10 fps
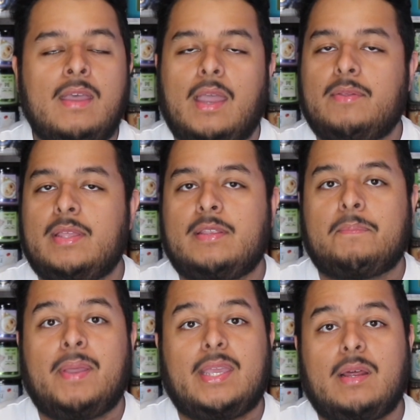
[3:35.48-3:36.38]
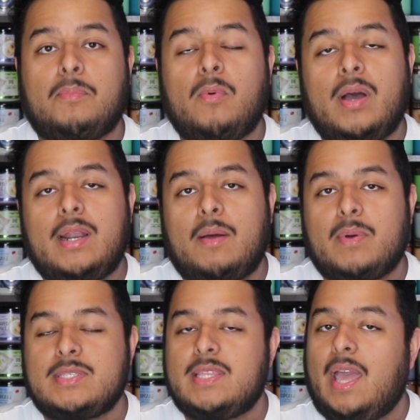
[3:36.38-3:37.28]
I only ended up picking up one. I
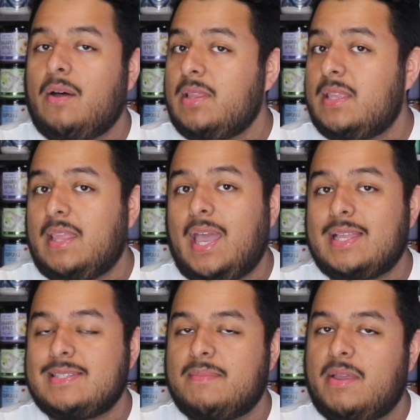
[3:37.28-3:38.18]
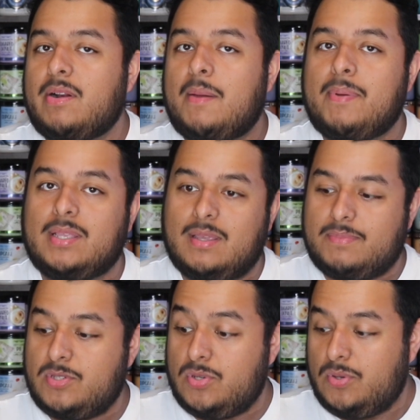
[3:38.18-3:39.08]
went to the outlet, they had some there, and I picked
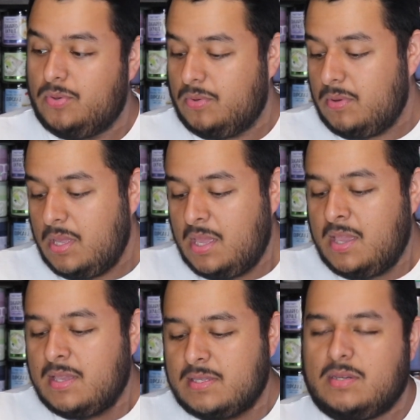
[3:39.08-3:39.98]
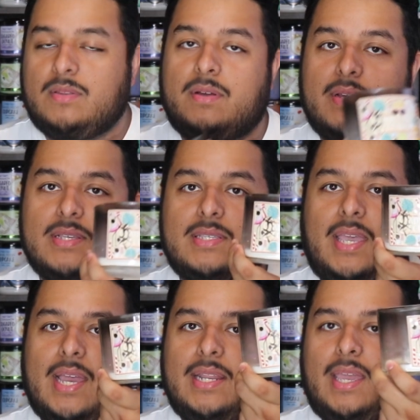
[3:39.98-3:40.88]
up two. So there is
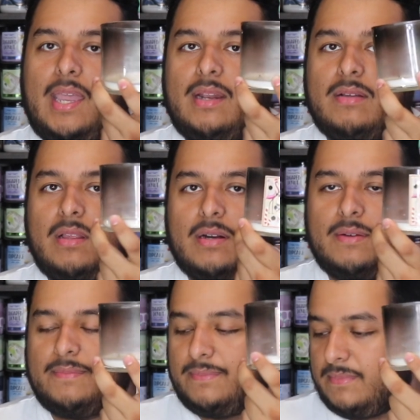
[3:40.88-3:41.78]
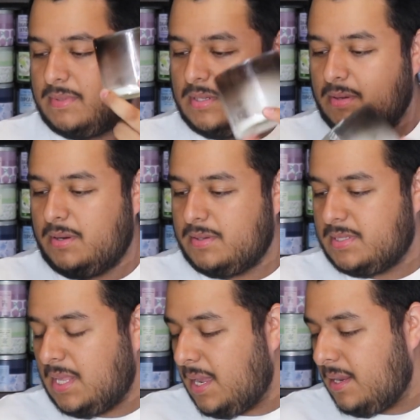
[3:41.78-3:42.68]
Candy Cane Colada. So
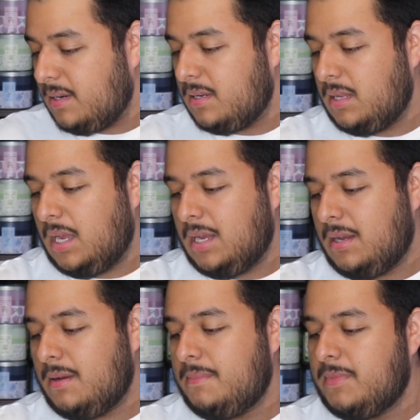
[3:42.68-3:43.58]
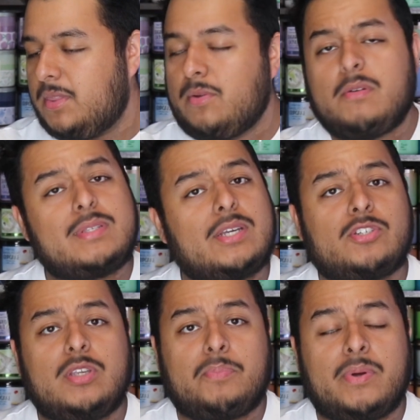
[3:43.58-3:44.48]
here's that. The throw was
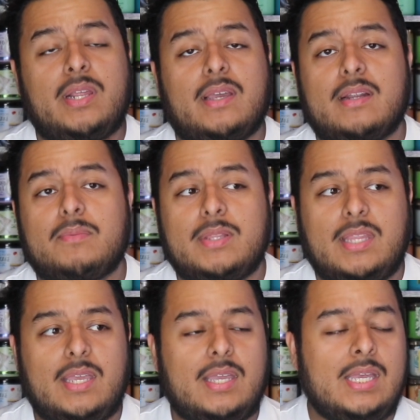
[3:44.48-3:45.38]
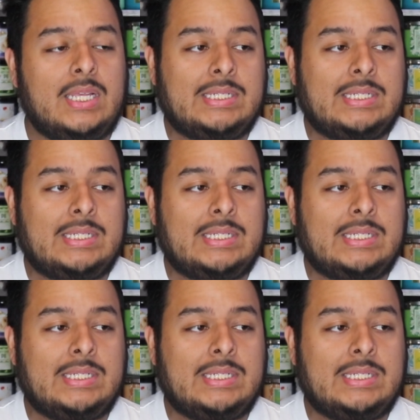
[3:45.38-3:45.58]
actually pretty good with it.